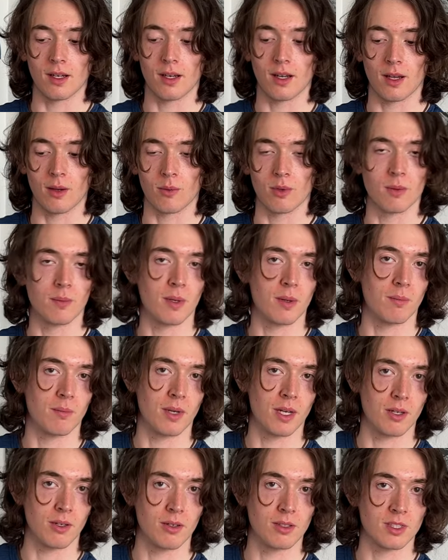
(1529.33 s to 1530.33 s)
I would have been
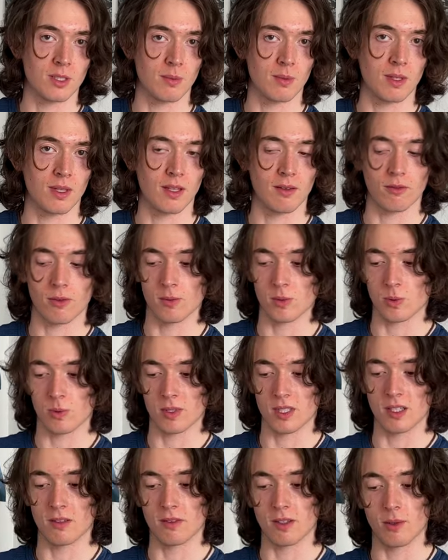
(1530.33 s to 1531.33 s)
better in something that from
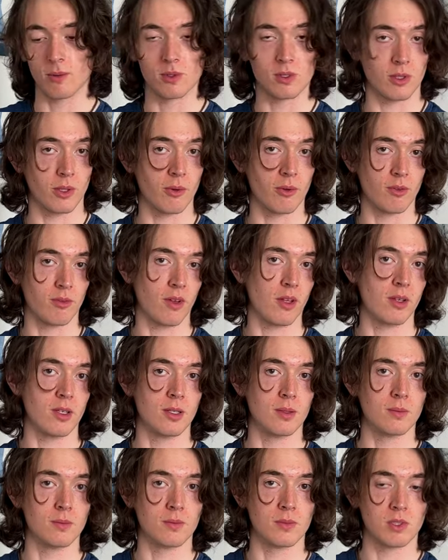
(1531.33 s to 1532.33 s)
Sportiva that was lower
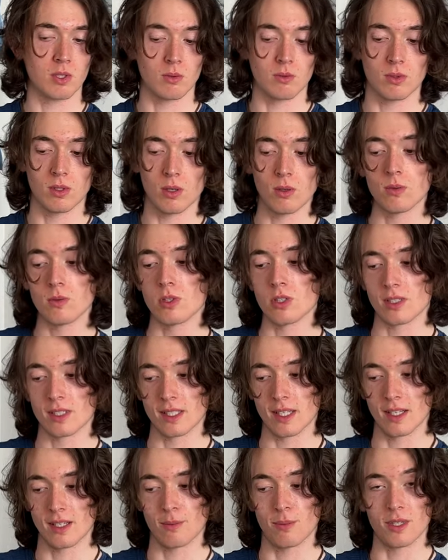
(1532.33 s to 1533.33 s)
volume. So don't just
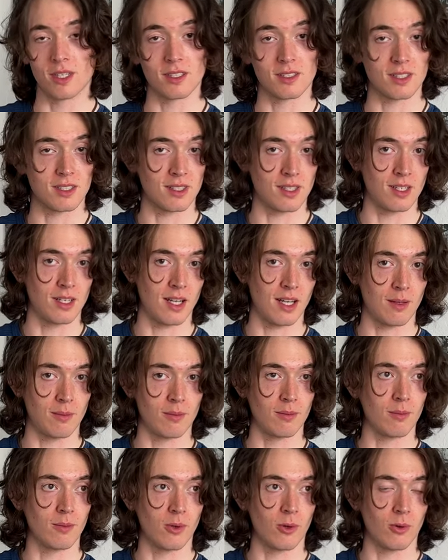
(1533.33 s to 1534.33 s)
get it because it's the
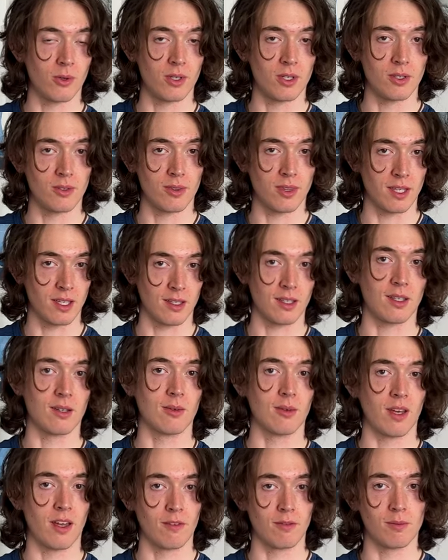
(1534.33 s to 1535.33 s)
name or you think
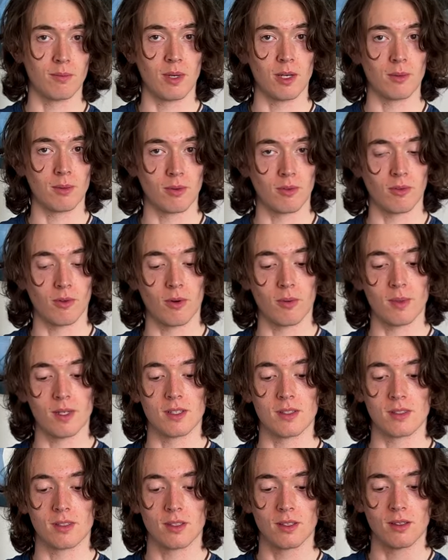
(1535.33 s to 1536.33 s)
it'll have better
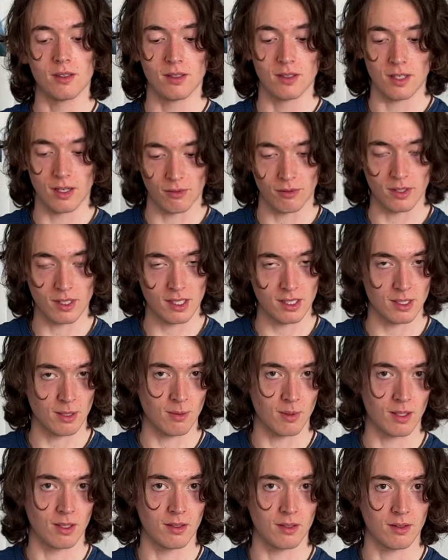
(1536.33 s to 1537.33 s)
performance. Definitely get
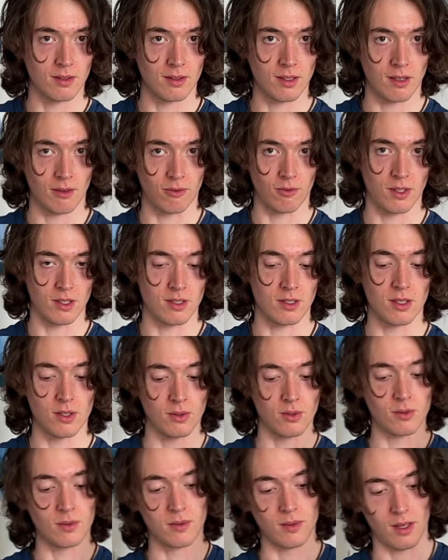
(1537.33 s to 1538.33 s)
something that fits you.
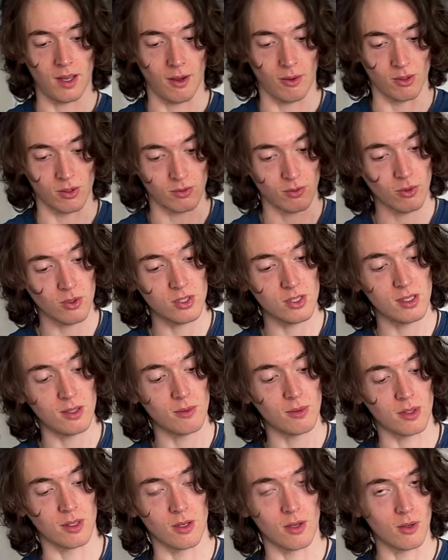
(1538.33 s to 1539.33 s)
I was fortunate
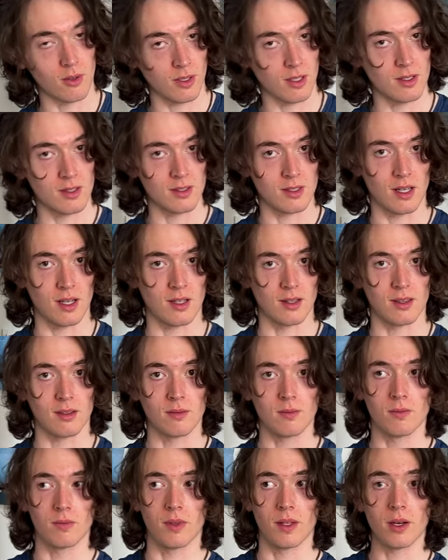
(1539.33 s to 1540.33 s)
with the Hokas that
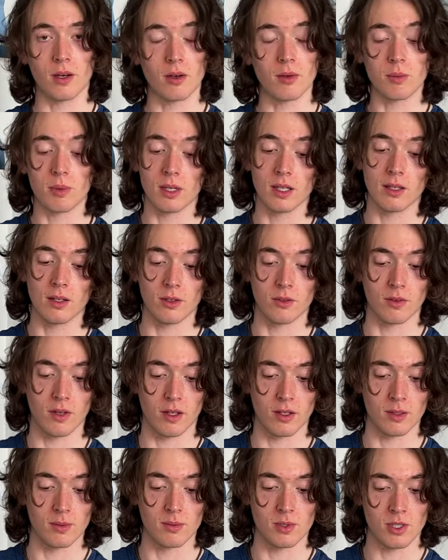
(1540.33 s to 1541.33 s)
they are a pretty low
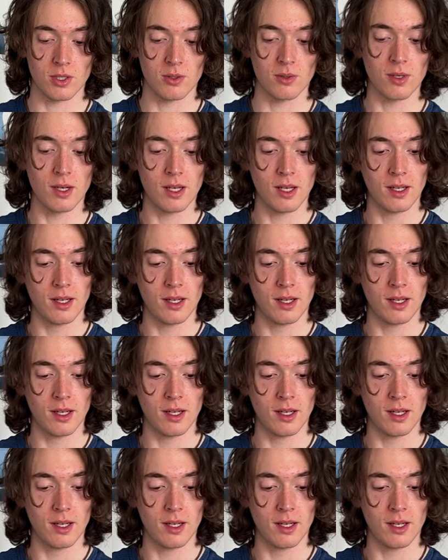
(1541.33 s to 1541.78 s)
volume shoe